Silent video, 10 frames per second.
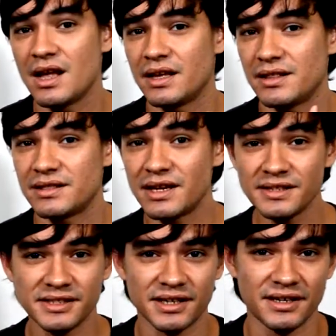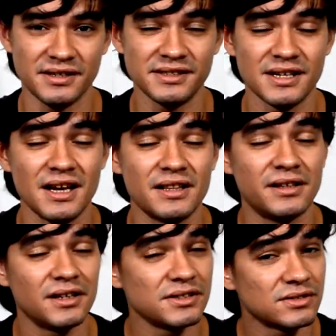In this case,
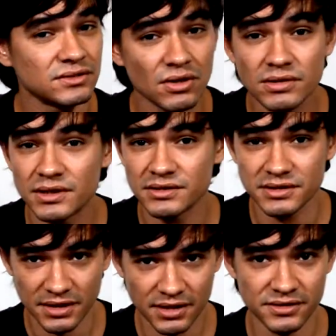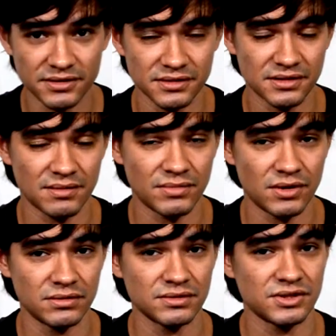there is no consensus
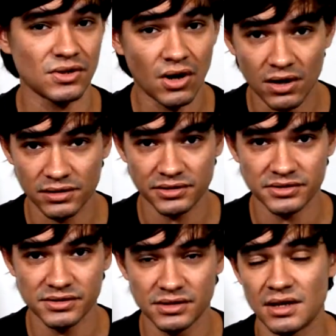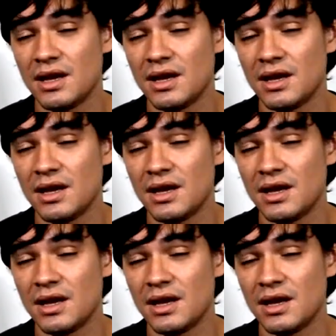among scholars,